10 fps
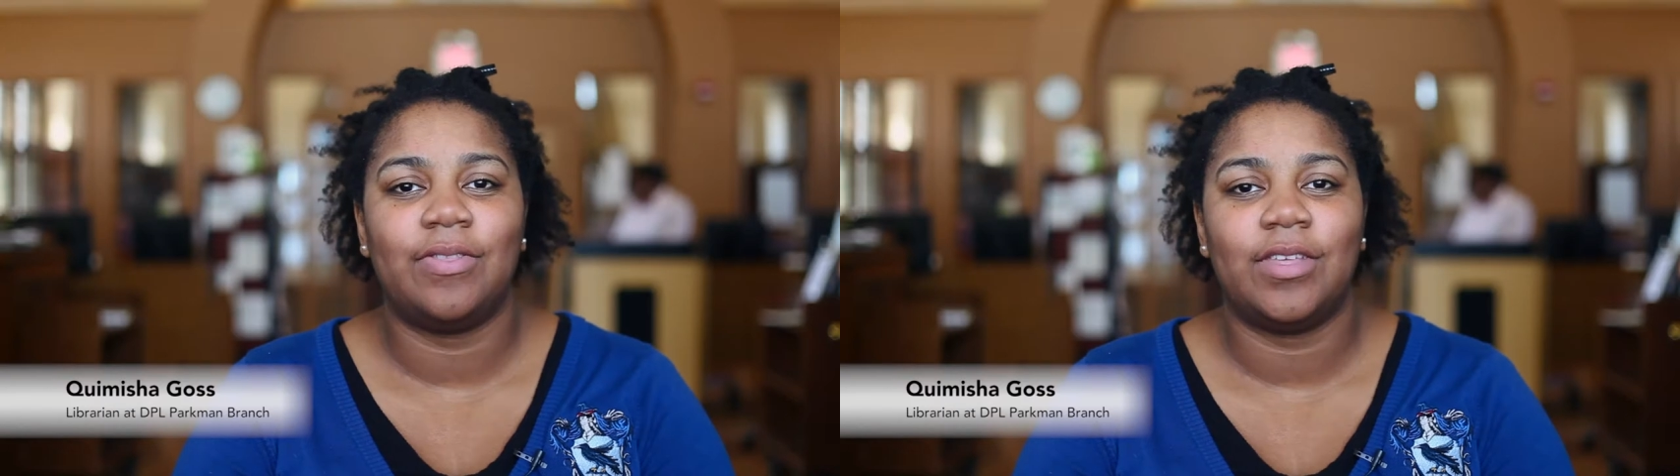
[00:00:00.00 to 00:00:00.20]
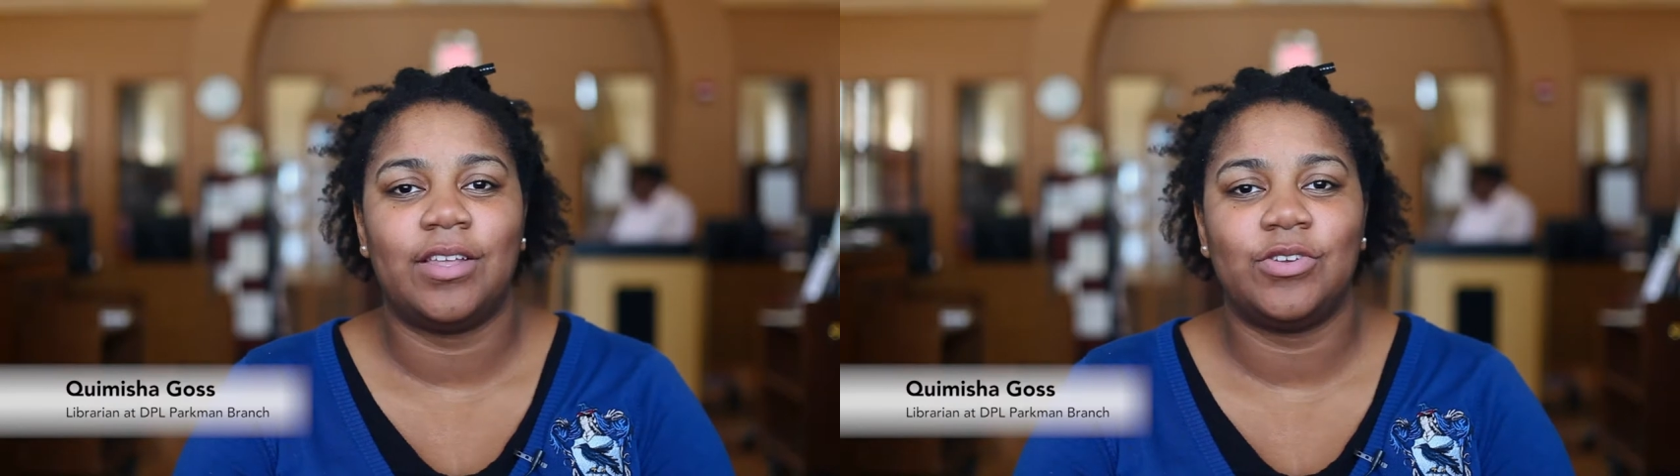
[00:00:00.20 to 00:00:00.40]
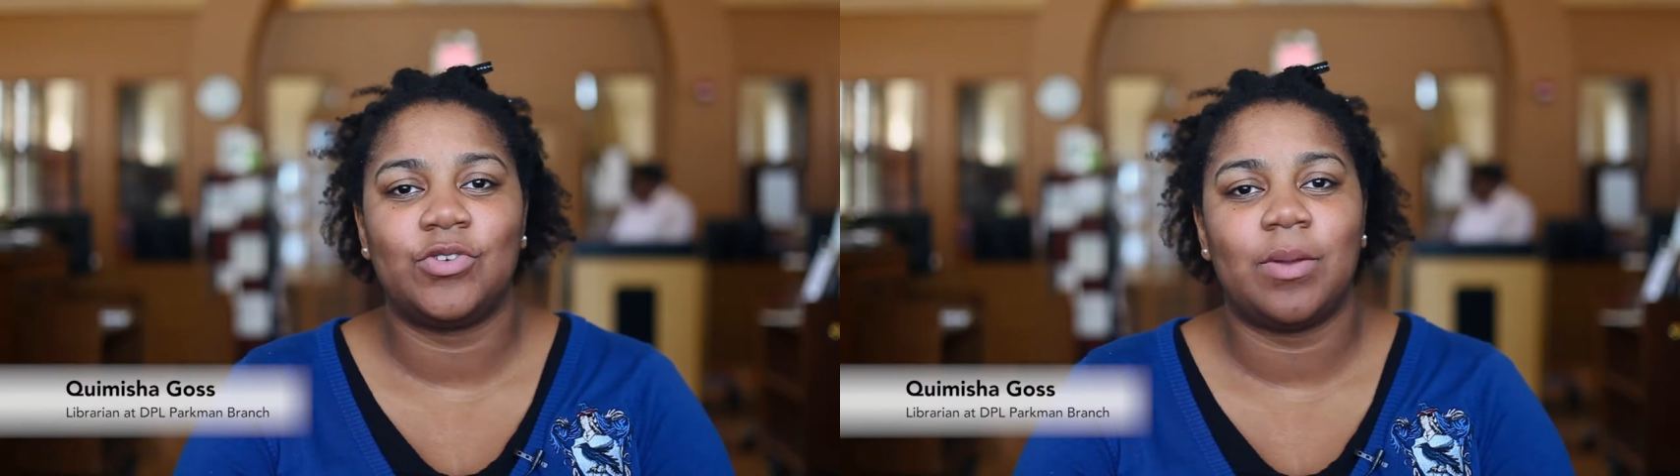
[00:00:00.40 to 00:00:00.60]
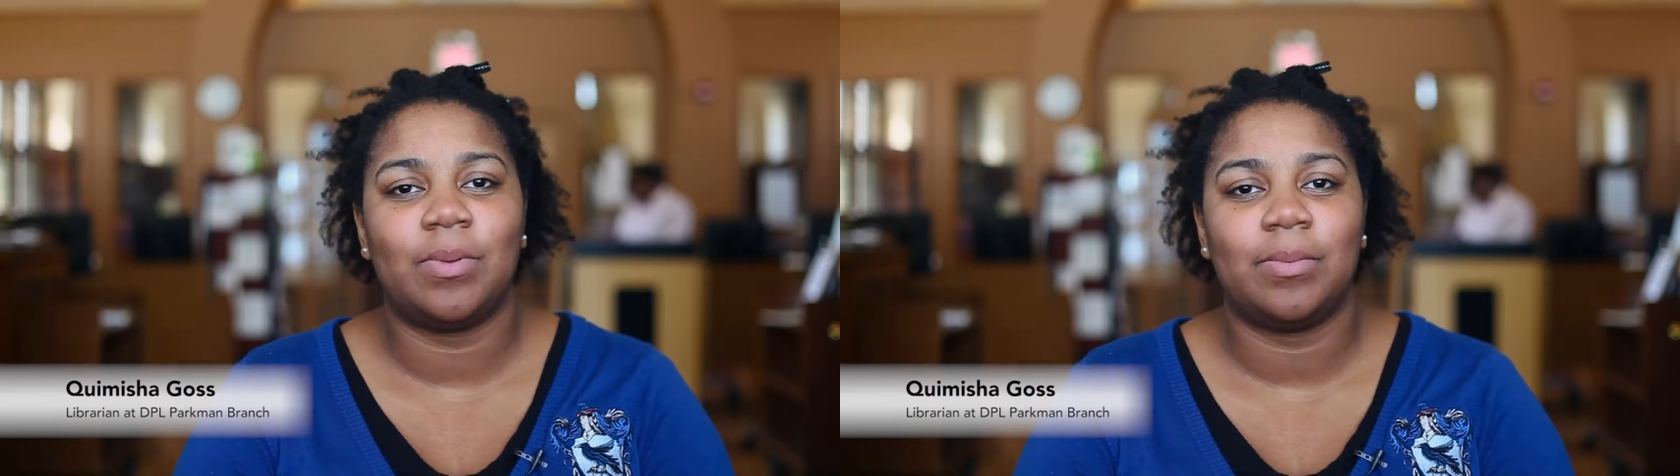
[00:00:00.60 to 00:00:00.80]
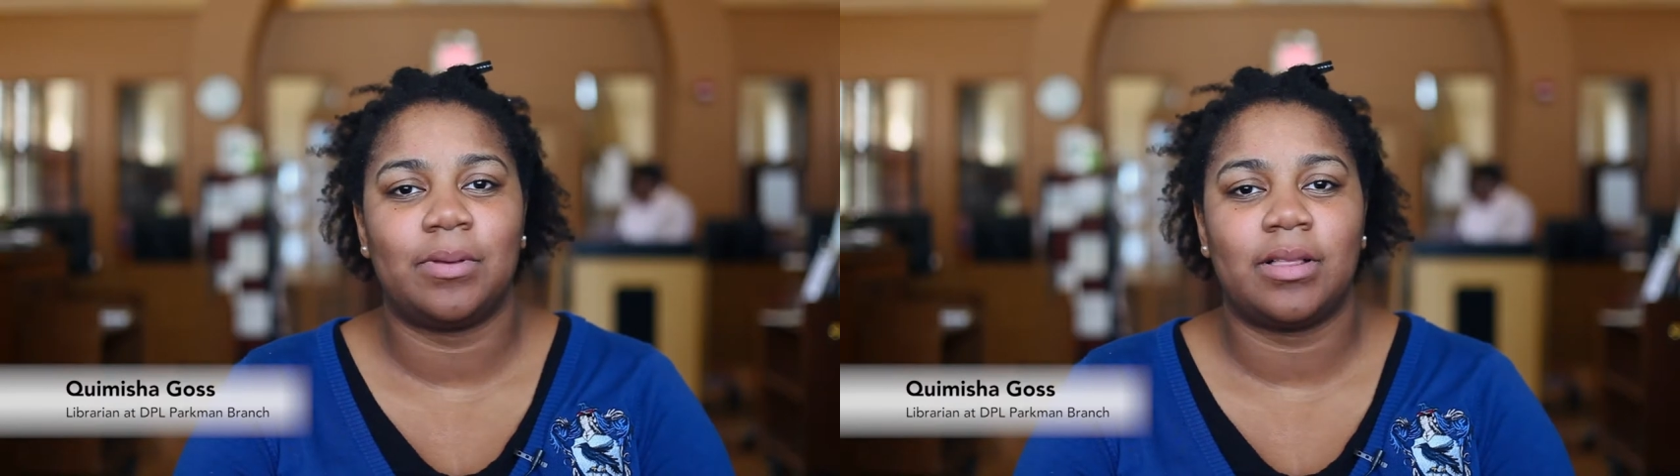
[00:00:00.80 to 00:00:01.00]
the
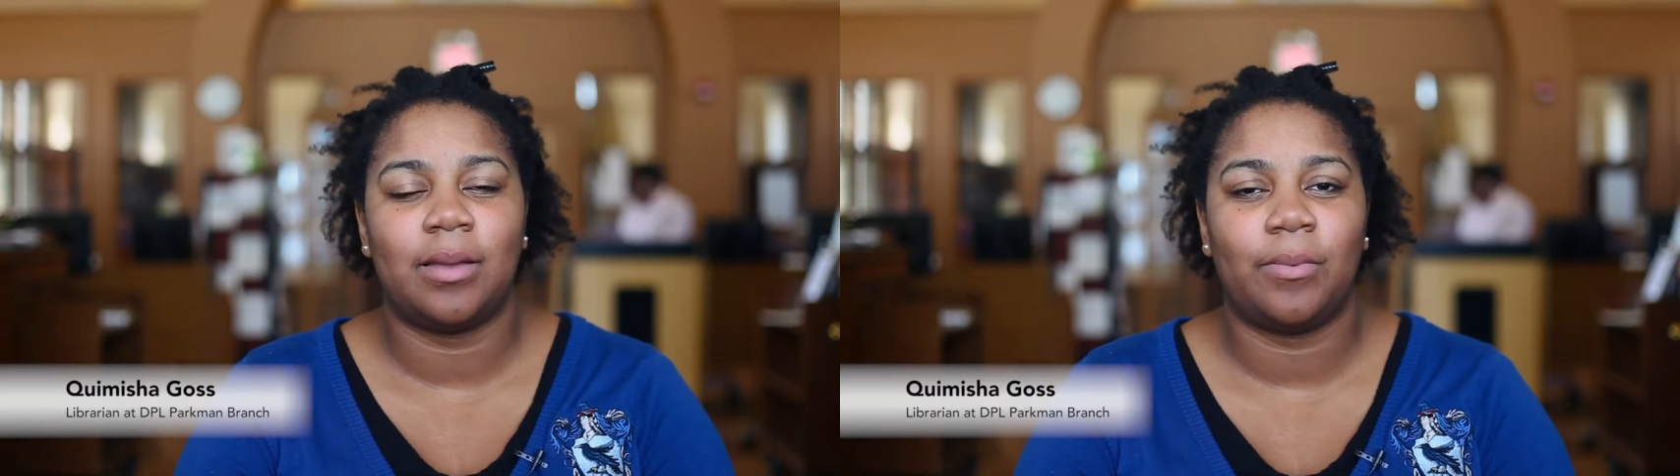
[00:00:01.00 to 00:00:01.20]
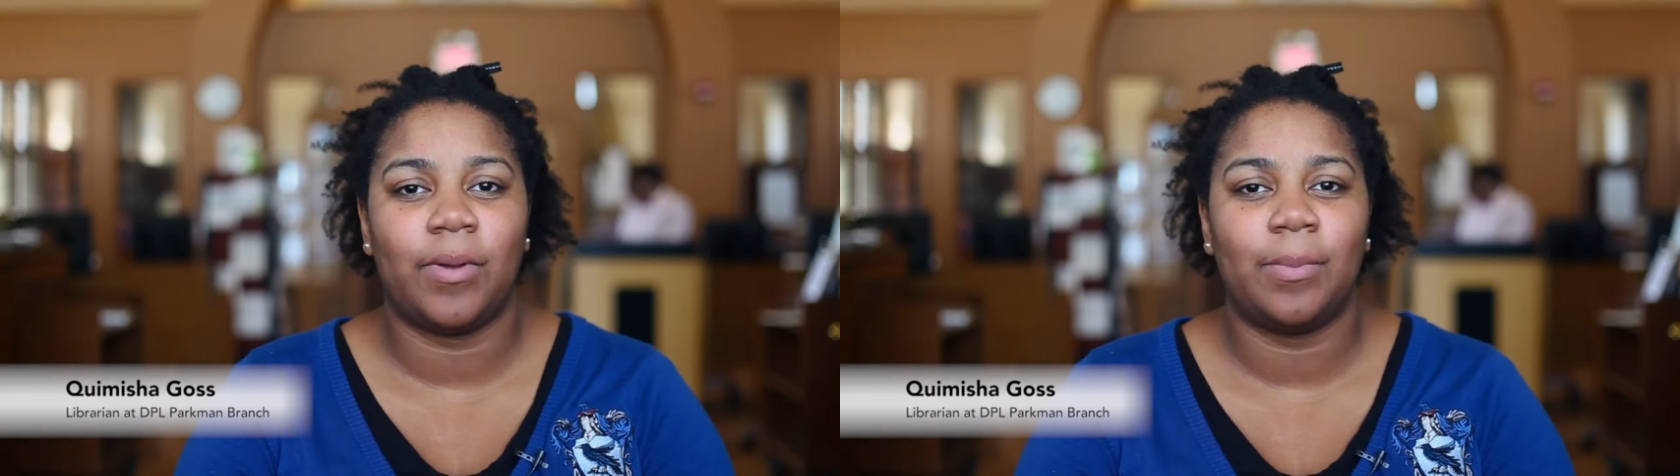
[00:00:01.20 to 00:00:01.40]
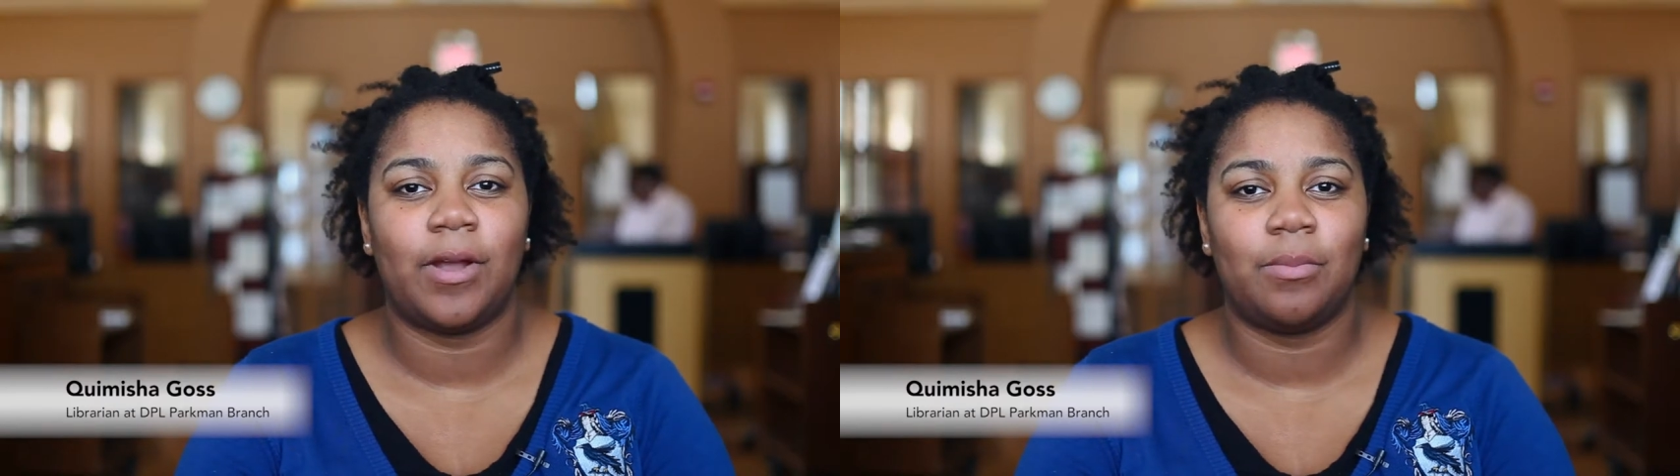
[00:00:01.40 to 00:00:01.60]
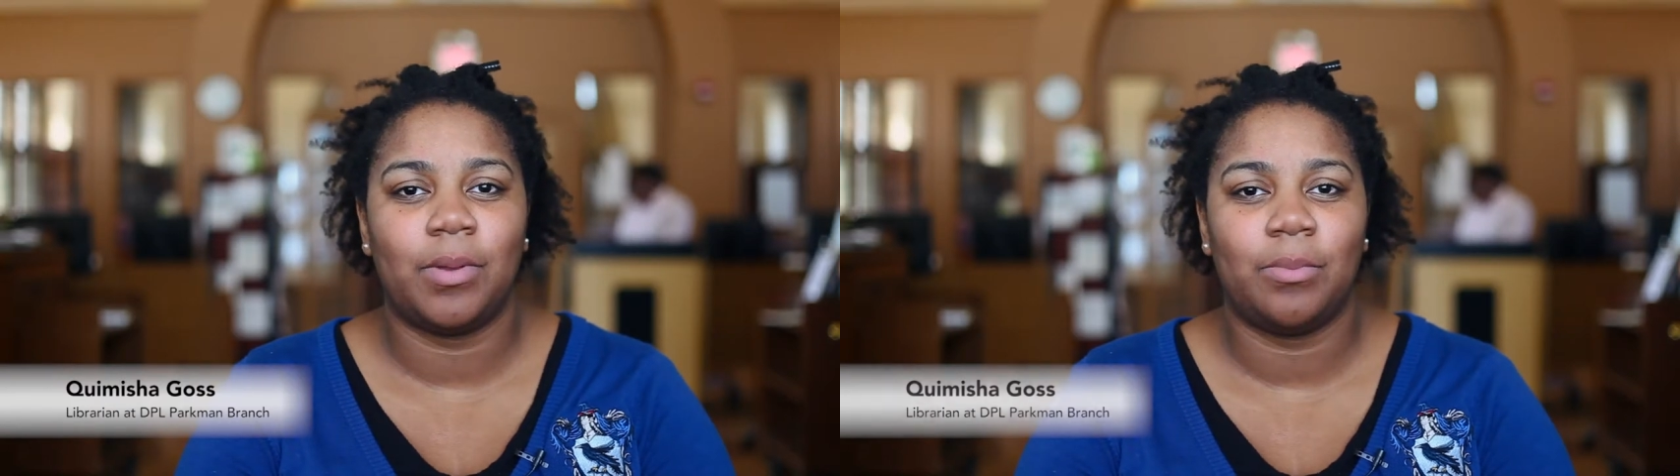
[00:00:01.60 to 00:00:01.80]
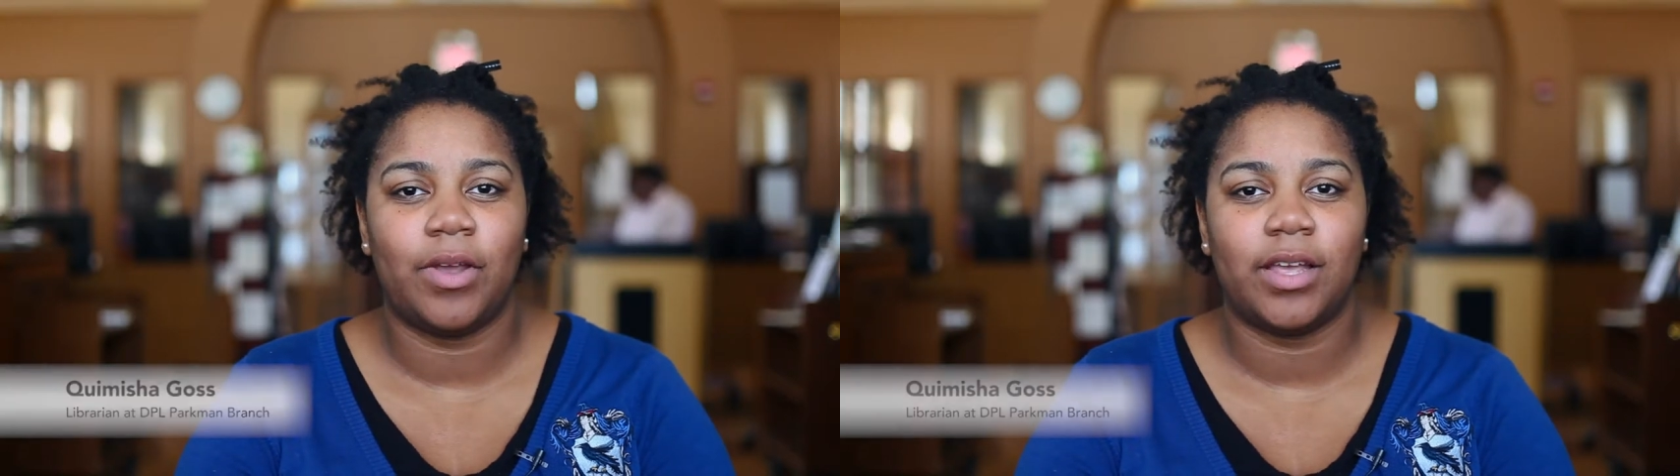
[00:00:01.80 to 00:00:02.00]
Detroit Public Library
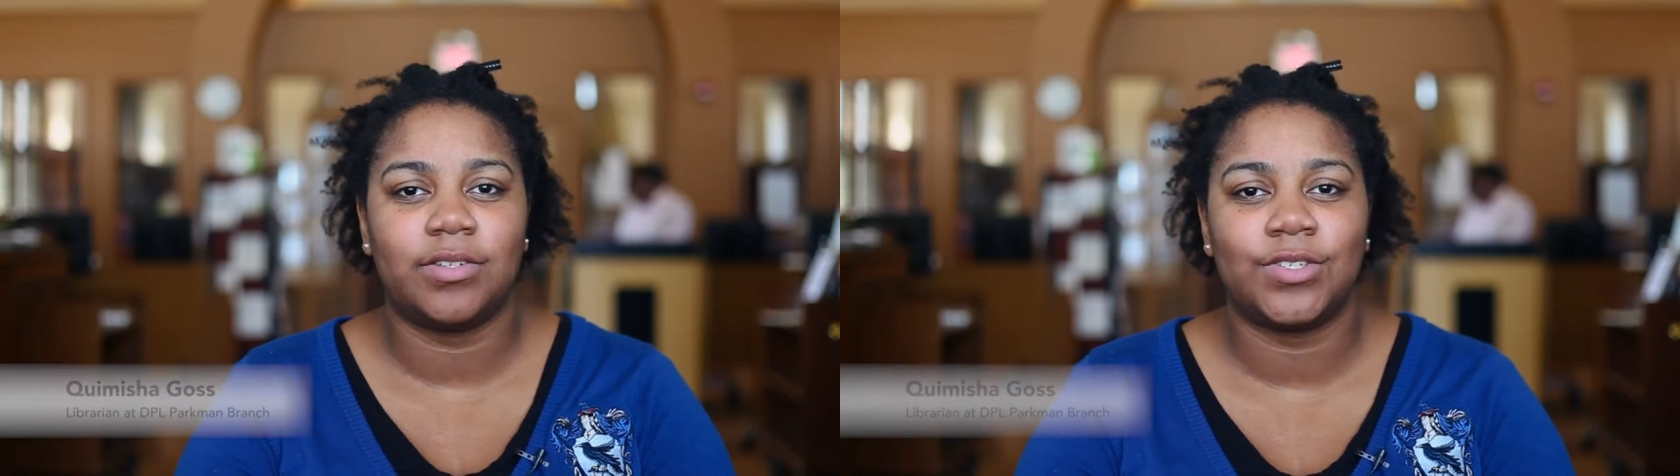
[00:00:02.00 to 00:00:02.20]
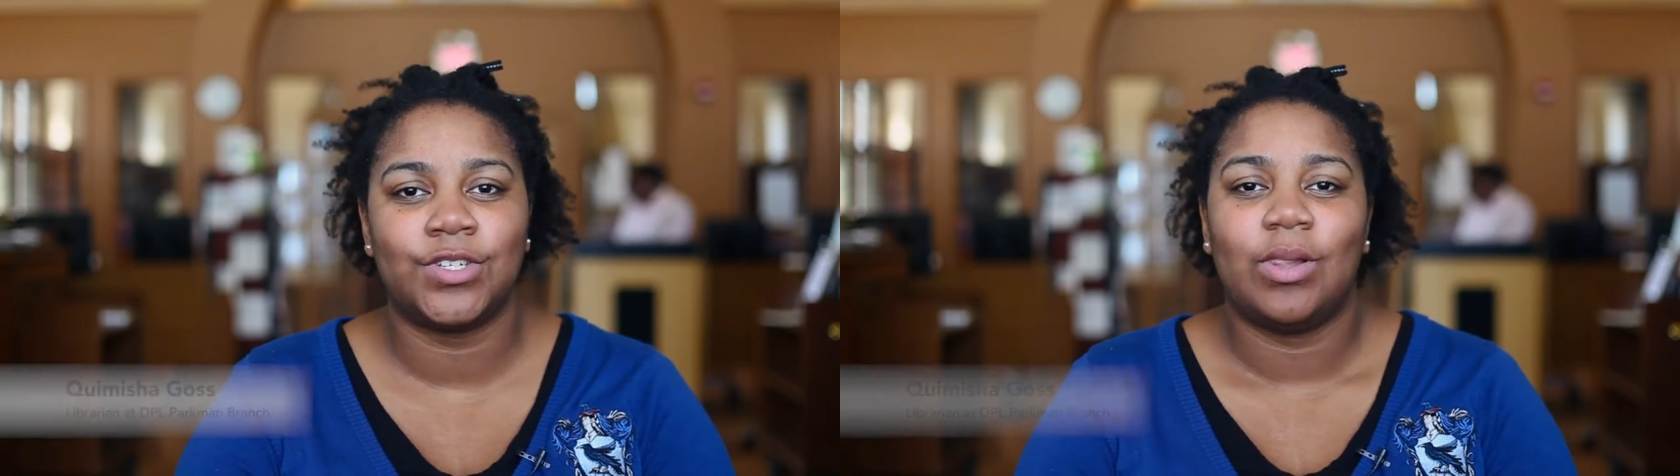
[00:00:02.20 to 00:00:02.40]
Parkman Branch.